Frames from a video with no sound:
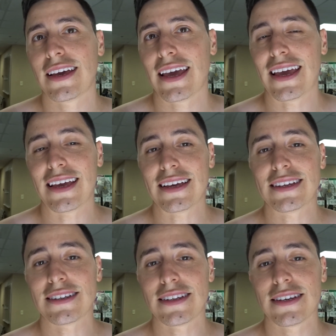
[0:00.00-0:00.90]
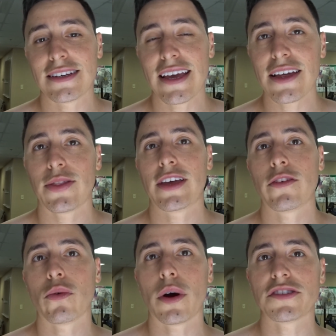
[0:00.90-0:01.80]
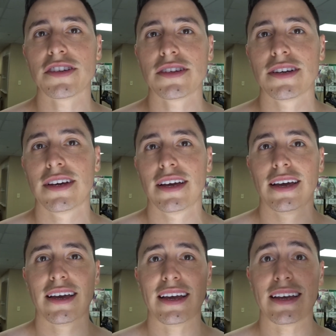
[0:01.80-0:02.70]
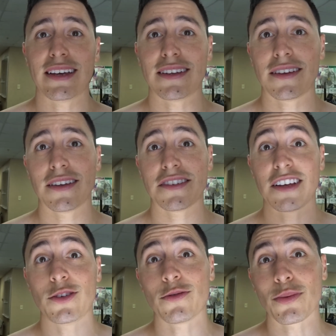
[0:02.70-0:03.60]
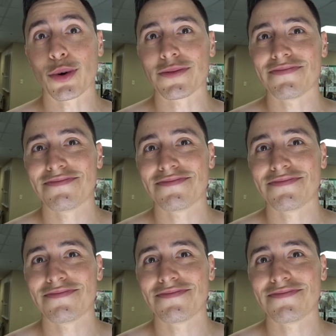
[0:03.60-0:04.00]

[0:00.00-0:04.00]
And yeah, thank you for watching, and stay tuned for more.